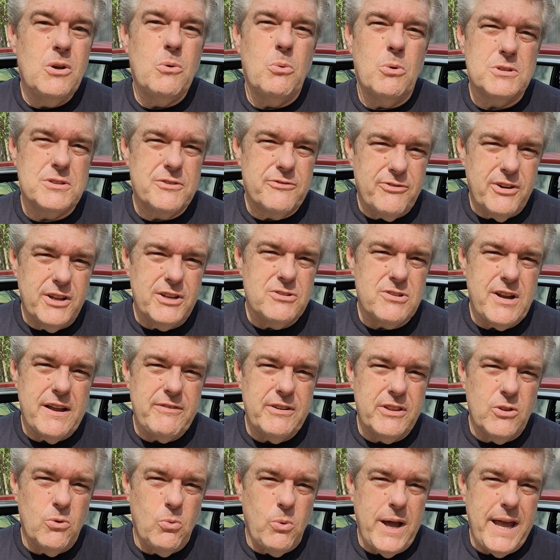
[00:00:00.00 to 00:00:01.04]
Was it fun
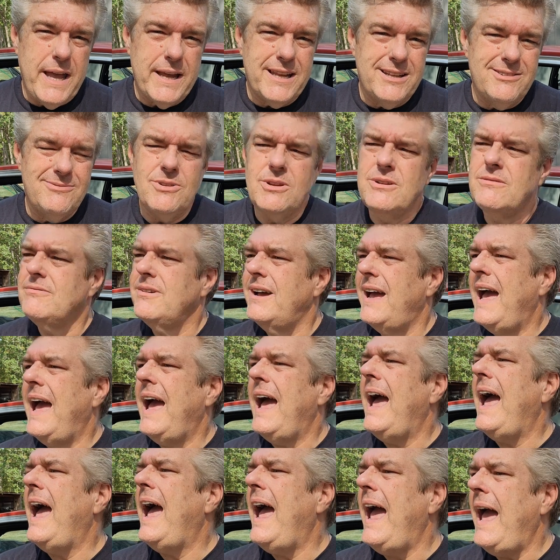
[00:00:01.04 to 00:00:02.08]
driving the wagon?
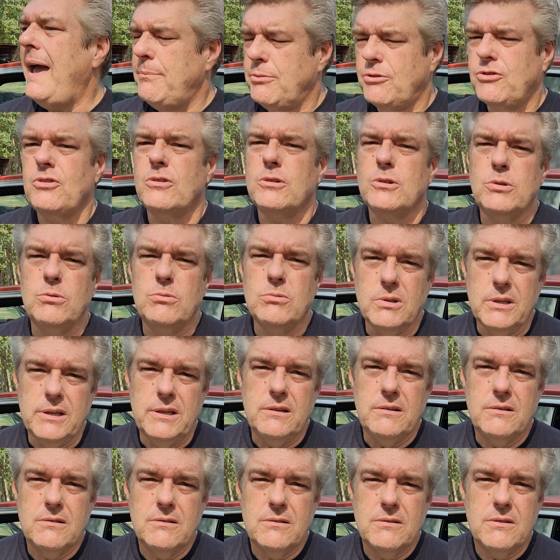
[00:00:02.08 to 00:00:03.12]
Absolutely.
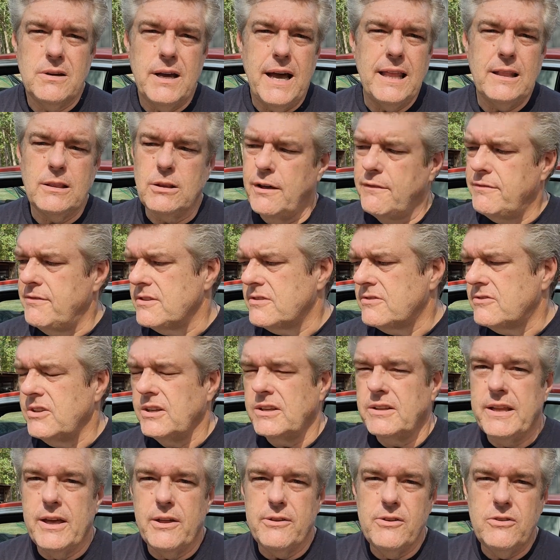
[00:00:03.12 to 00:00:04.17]
I love this
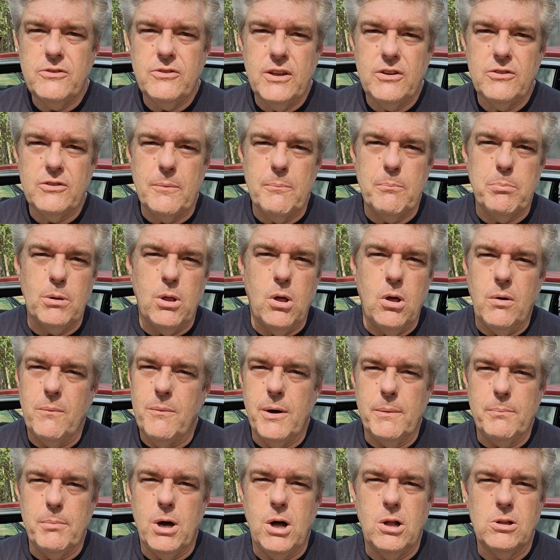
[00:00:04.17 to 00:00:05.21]
thing now. This thing's a ball,
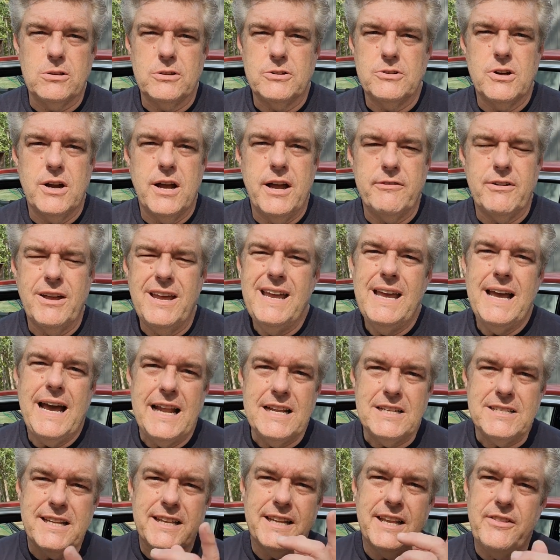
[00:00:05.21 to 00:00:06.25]
a ball to drive. I
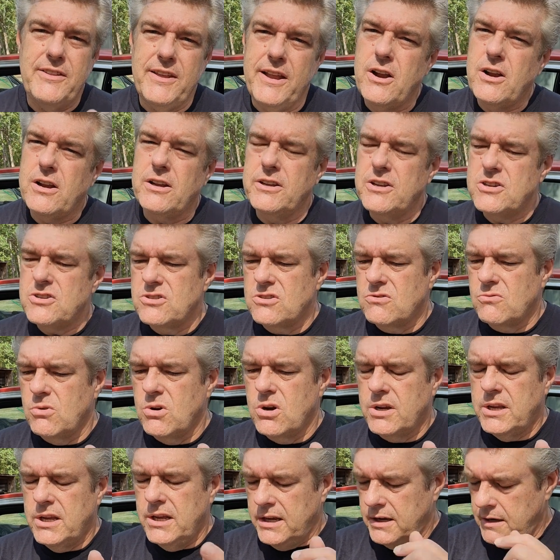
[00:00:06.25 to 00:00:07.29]
just got to get the air conditioner
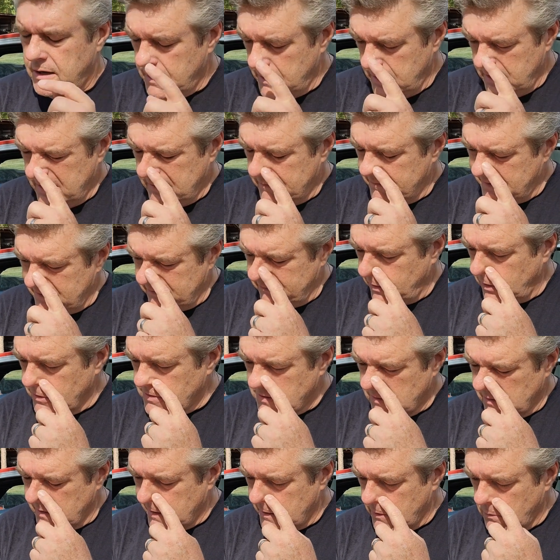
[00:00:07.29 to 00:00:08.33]
working, and I've
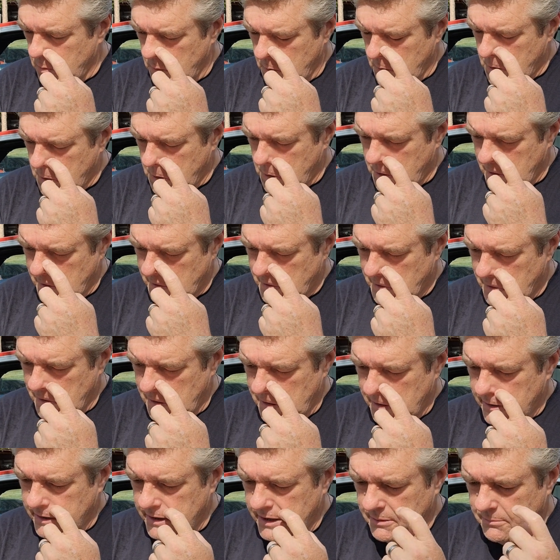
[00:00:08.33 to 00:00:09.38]
also got to work on
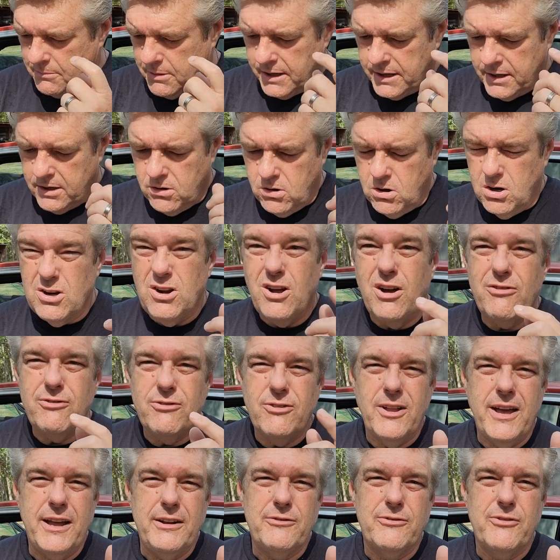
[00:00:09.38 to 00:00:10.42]
getting my on-off
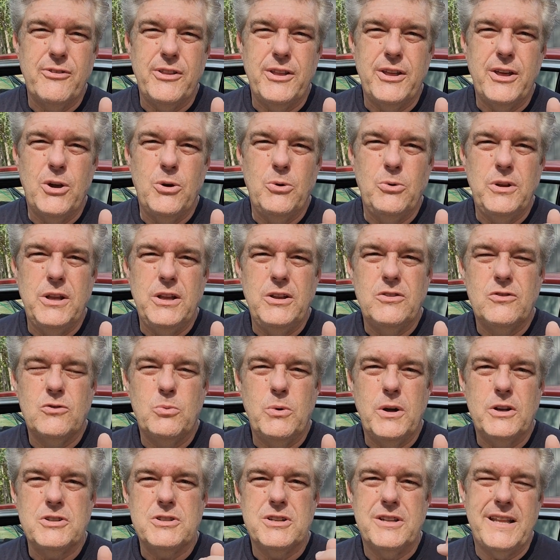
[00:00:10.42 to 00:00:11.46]
light for the OD
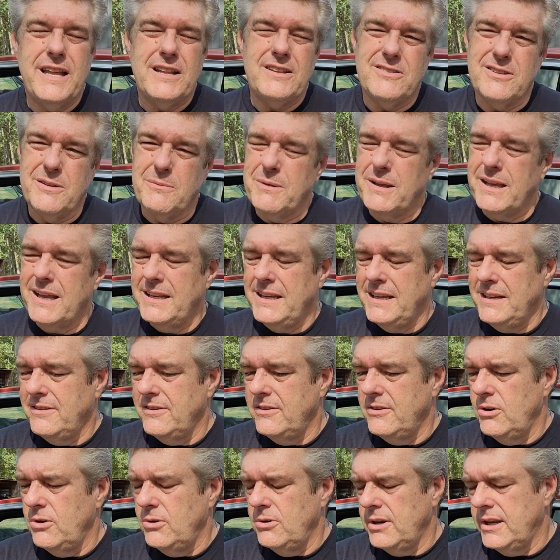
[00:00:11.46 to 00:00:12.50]
switch, and that's something I need
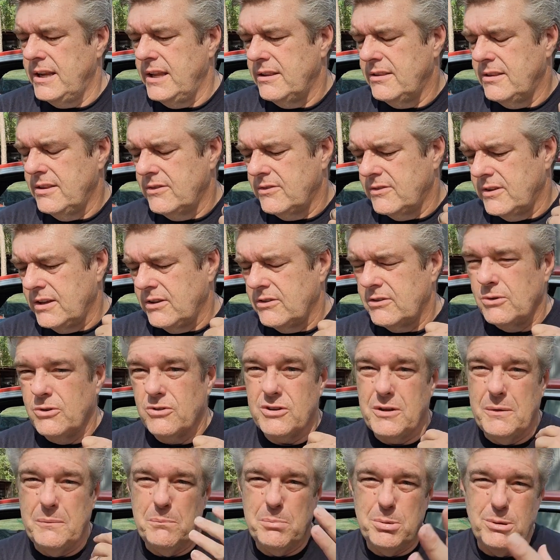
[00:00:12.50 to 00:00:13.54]
to do to get this thing so it's
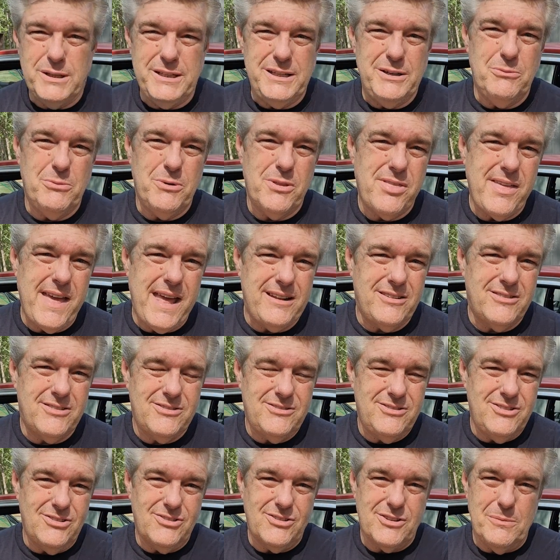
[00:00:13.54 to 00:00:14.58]
completed with that
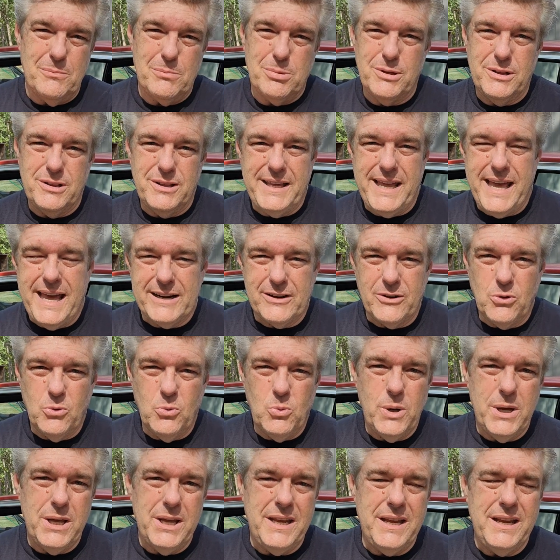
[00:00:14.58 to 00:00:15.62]
just completely out of
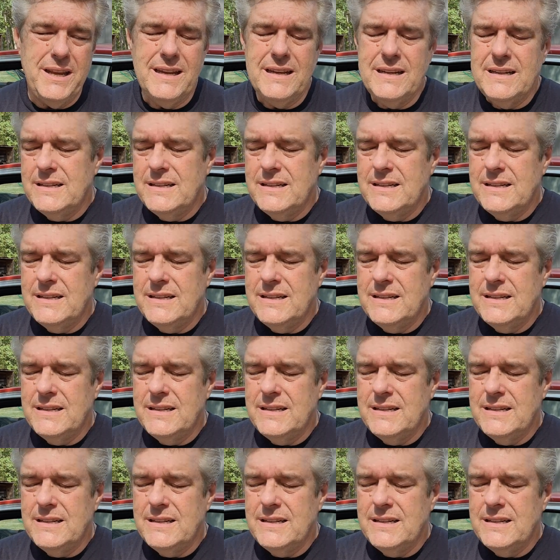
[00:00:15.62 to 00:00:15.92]
the way.